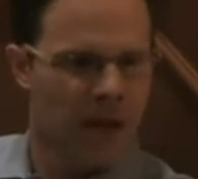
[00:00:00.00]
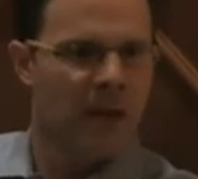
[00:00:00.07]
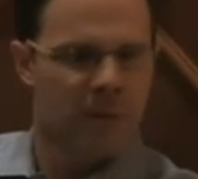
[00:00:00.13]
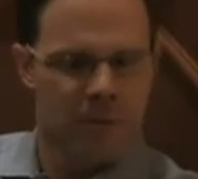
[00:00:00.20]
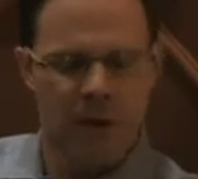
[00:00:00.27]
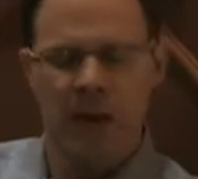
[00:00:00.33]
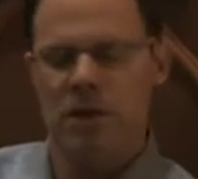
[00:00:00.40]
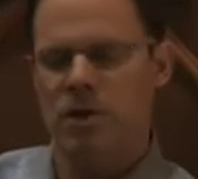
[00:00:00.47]

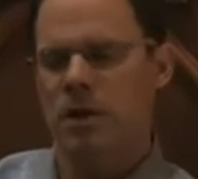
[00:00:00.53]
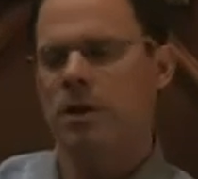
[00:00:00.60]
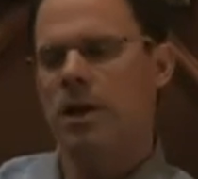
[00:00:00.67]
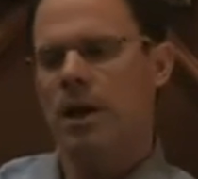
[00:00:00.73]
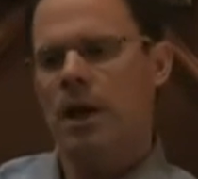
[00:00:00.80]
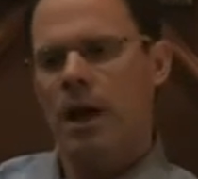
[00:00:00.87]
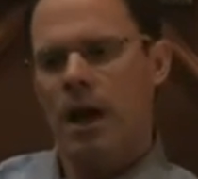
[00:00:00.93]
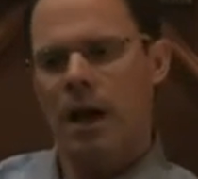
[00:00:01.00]
type of agent,
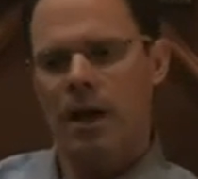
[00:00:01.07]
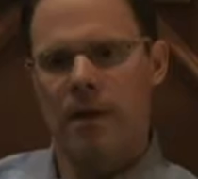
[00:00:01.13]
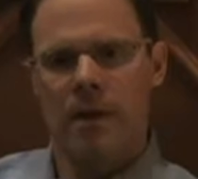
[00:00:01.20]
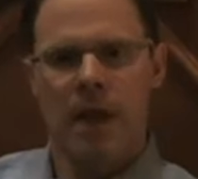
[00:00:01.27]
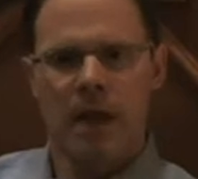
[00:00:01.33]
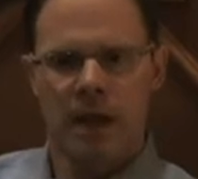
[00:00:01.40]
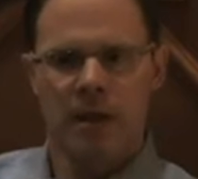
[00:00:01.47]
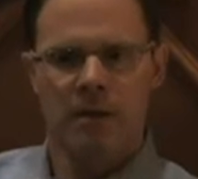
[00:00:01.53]
and
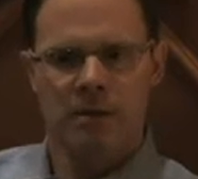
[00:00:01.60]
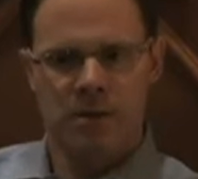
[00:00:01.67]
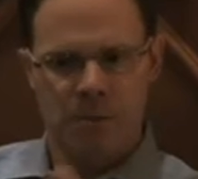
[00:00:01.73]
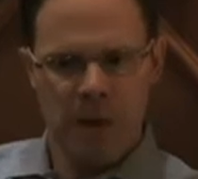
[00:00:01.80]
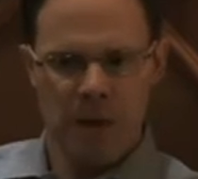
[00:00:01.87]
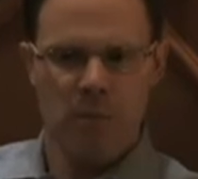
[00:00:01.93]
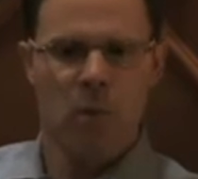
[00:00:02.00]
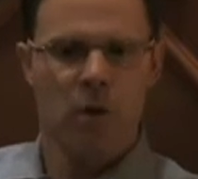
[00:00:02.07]
they can
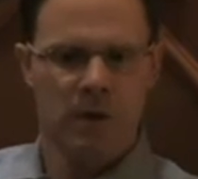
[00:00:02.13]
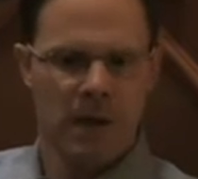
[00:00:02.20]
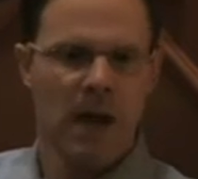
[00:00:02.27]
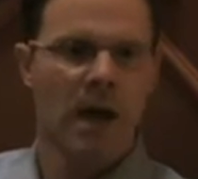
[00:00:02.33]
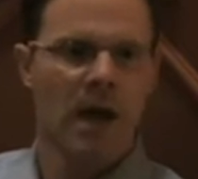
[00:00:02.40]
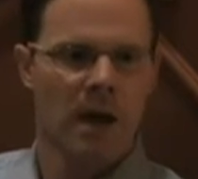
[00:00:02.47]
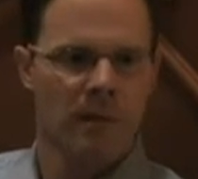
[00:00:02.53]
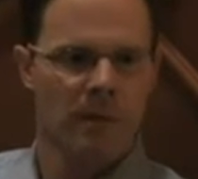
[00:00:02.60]
spend more
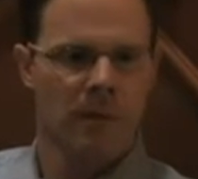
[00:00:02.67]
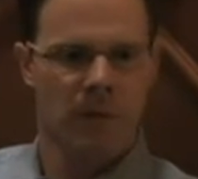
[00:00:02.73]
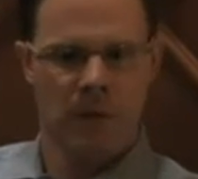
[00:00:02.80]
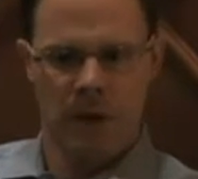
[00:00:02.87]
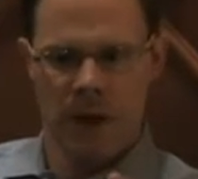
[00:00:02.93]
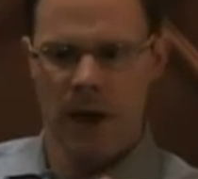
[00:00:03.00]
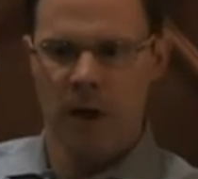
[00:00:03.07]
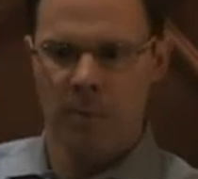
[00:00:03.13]
time
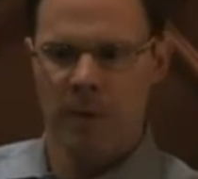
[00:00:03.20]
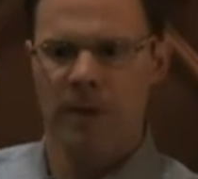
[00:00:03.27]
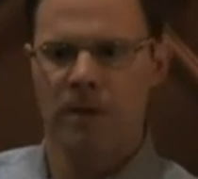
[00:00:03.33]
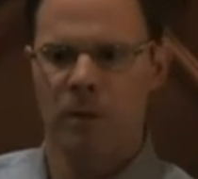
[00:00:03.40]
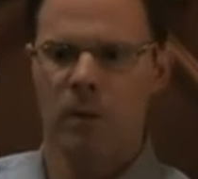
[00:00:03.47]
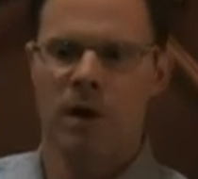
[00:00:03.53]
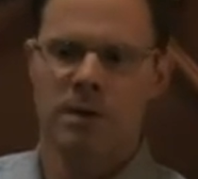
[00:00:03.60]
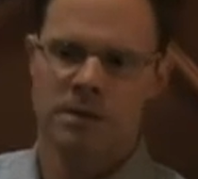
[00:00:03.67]
helping
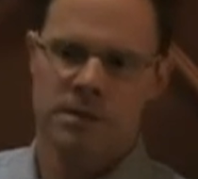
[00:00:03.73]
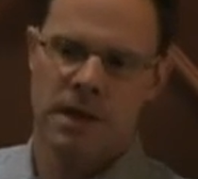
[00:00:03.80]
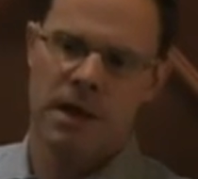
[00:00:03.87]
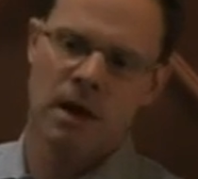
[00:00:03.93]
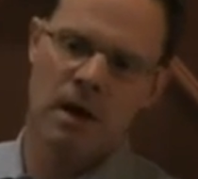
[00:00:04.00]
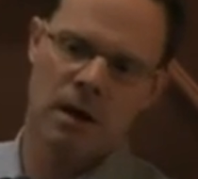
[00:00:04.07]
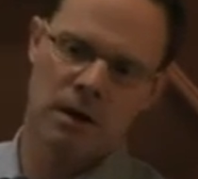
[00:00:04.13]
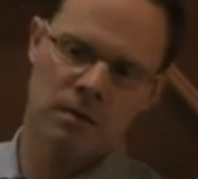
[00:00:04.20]
the ones
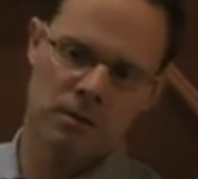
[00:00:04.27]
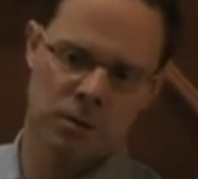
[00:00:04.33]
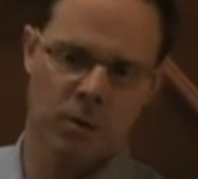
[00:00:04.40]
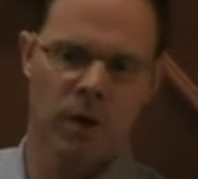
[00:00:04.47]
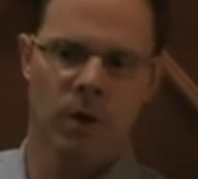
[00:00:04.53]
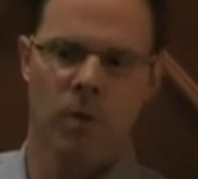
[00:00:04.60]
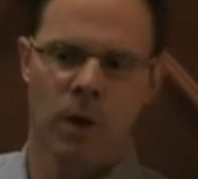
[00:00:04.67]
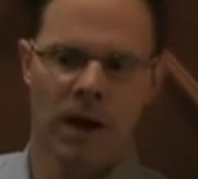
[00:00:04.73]
that are
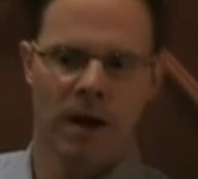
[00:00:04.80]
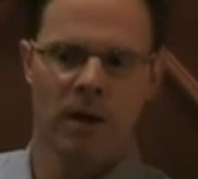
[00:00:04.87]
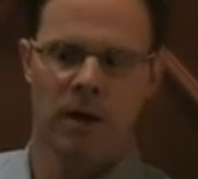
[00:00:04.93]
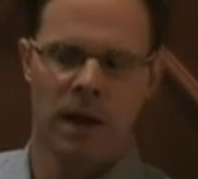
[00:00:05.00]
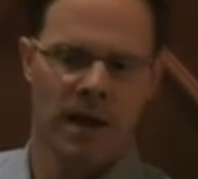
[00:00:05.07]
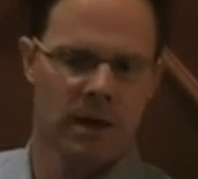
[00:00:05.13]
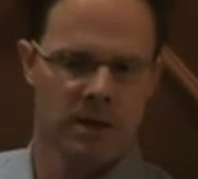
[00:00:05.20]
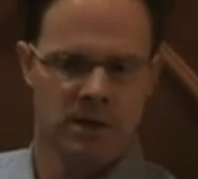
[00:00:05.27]
doing
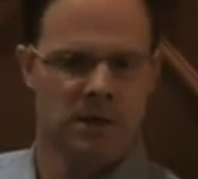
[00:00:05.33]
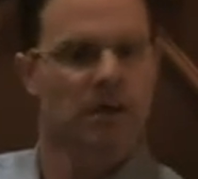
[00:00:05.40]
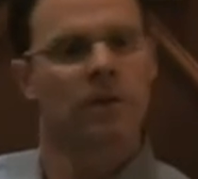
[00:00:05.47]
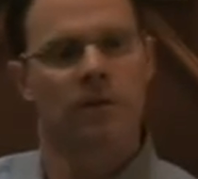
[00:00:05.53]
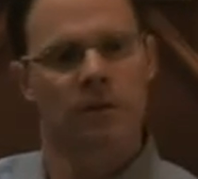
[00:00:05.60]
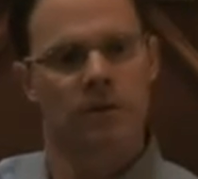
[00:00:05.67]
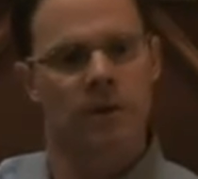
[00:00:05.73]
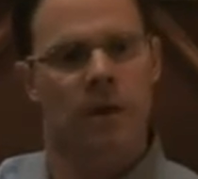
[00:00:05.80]
well as
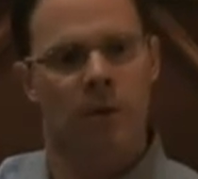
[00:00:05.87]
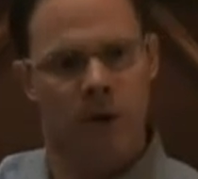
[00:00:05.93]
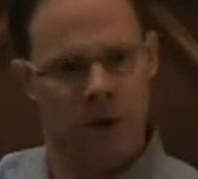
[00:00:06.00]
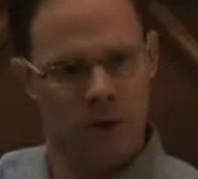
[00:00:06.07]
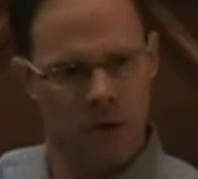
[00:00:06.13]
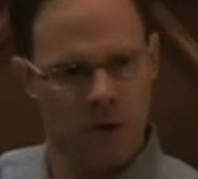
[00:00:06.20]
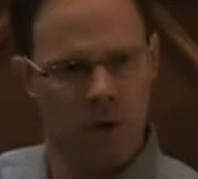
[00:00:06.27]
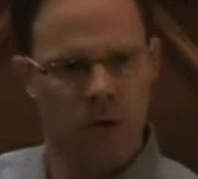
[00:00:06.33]
silvers that want to
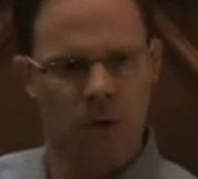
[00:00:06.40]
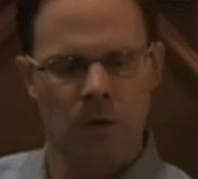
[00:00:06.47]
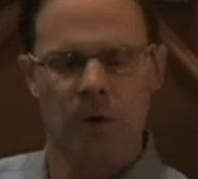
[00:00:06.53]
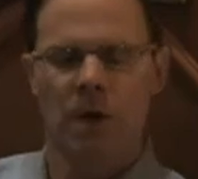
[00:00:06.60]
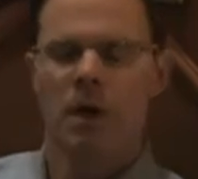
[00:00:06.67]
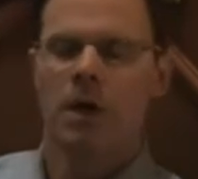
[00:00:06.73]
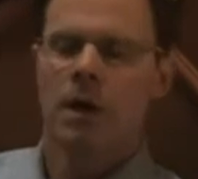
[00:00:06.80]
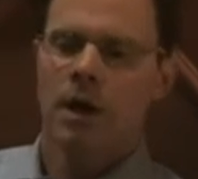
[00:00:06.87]
go to
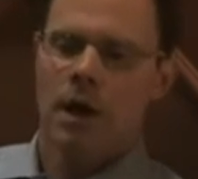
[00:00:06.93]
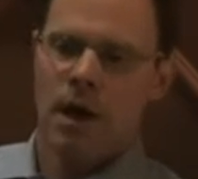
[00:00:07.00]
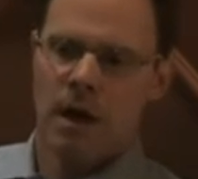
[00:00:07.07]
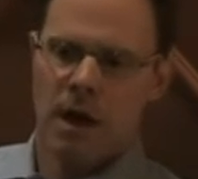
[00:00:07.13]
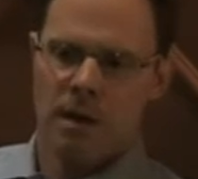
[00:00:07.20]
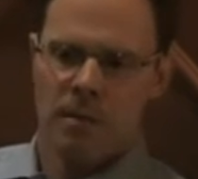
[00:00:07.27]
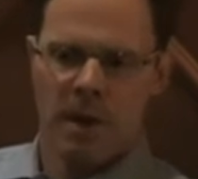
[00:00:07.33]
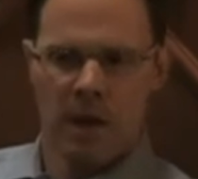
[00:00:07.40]
gold
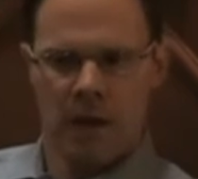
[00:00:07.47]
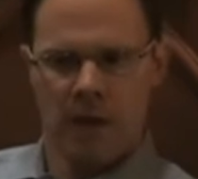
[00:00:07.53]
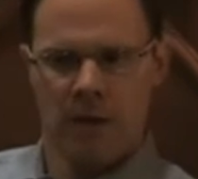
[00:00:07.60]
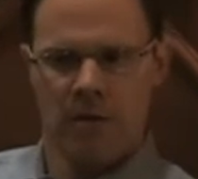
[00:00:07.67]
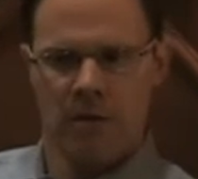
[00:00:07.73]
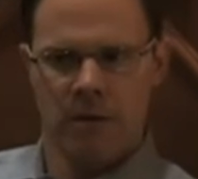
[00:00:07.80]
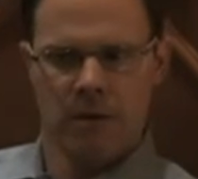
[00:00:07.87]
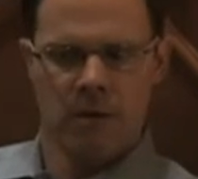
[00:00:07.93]
um,
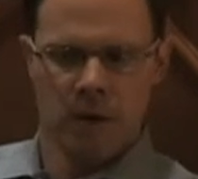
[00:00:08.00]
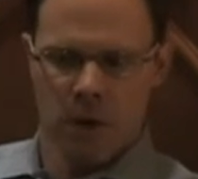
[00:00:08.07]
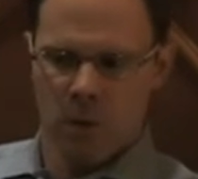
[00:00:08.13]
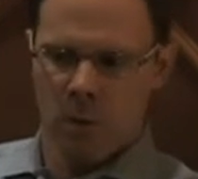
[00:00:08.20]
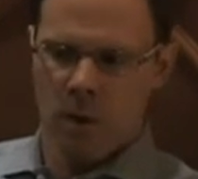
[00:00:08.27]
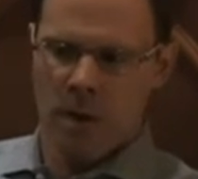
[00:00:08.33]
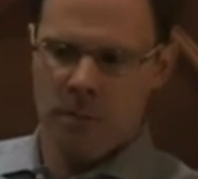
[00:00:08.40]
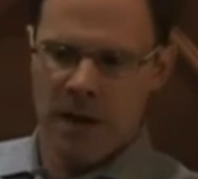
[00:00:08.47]
and you
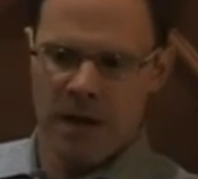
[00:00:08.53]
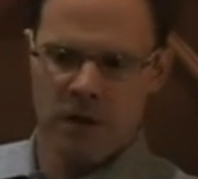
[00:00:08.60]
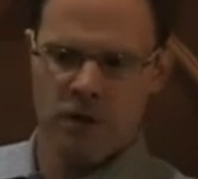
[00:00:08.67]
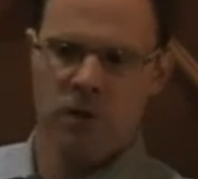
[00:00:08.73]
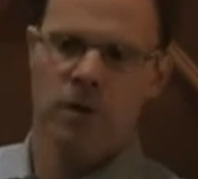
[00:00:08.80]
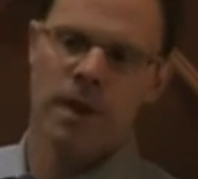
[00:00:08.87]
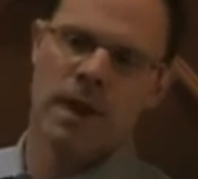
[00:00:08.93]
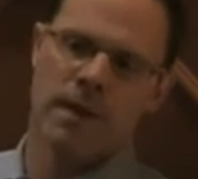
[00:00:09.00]
know make
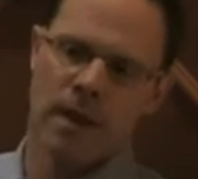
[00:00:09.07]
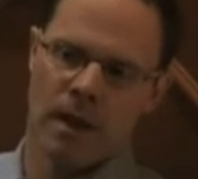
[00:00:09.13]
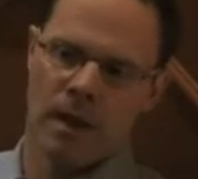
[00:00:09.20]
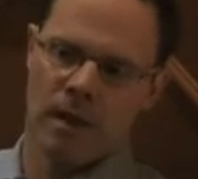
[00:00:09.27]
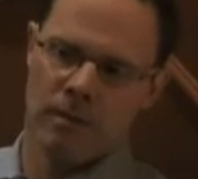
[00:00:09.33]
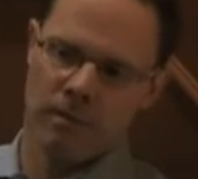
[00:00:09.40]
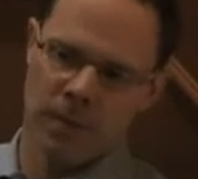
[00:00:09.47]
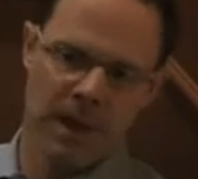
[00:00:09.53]
sure that
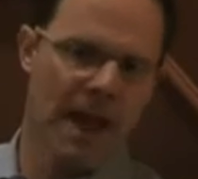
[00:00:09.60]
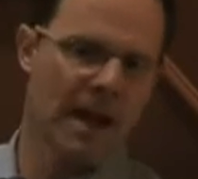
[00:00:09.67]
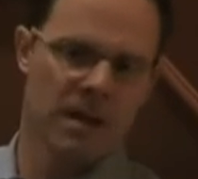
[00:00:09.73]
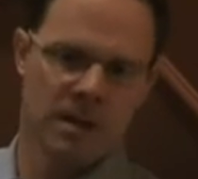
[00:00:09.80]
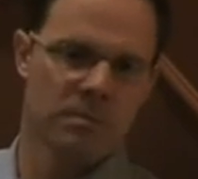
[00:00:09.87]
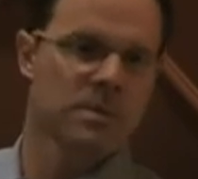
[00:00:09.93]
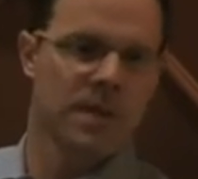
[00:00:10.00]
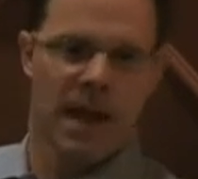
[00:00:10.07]
the
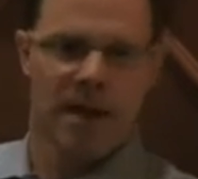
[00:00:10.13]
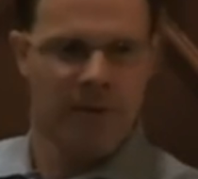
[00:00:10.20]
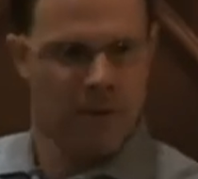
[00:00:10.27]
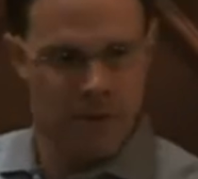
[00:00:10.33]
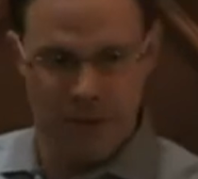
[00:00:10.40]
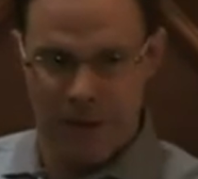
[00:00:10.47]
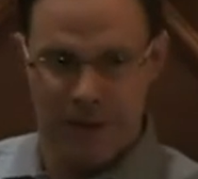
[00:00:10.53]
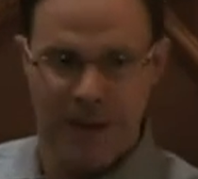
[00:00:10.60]
platinums have
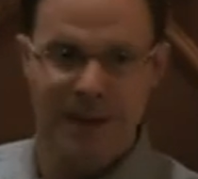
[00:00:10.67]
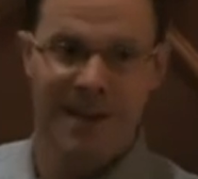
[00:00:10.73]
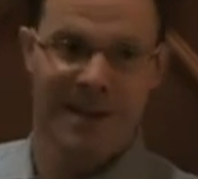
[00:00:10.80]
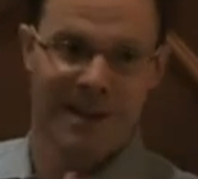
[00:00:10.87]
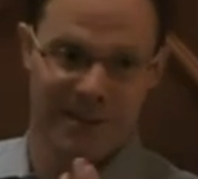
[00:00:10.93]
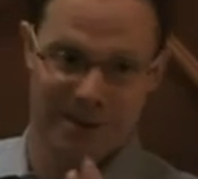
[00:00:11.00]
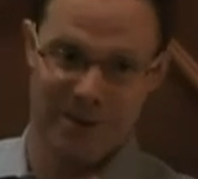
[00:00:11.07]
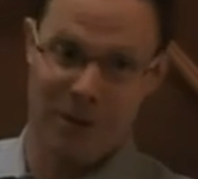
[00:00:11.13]
everything they
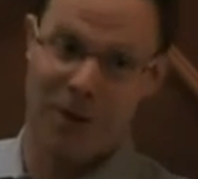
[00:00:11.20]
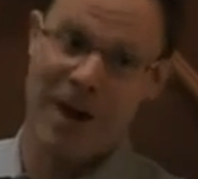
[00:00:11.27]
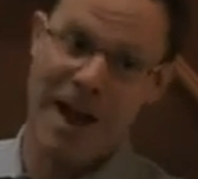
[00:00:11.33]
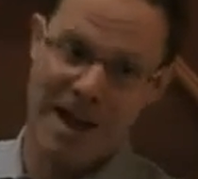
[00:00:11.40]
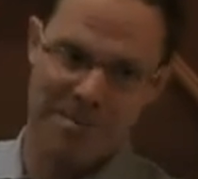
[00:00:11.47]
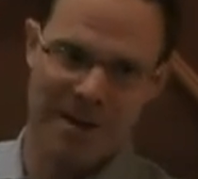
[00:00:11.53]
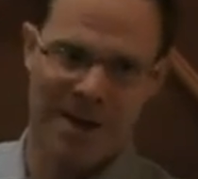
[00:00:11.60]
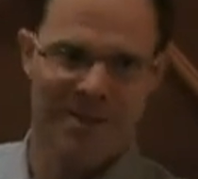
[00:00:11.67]
need and that they're
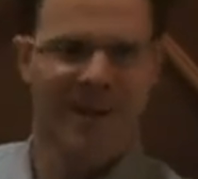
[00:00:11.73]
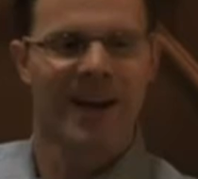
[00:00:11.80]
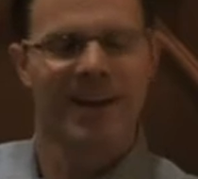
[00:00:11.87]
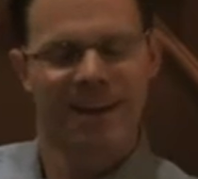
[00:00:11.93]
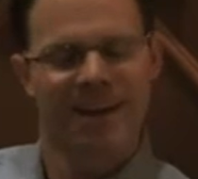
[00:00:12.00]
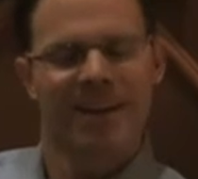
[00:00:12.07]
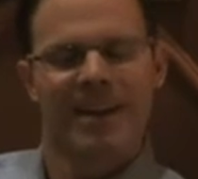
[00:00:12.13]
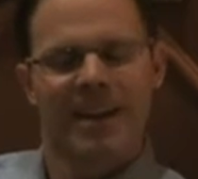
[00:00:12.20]
happy,
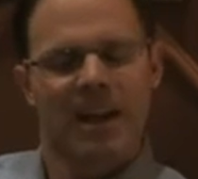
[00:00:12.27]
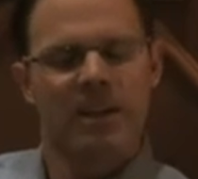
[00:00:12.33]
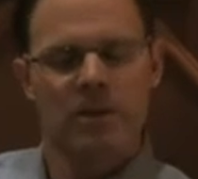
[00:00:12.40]
right? Right.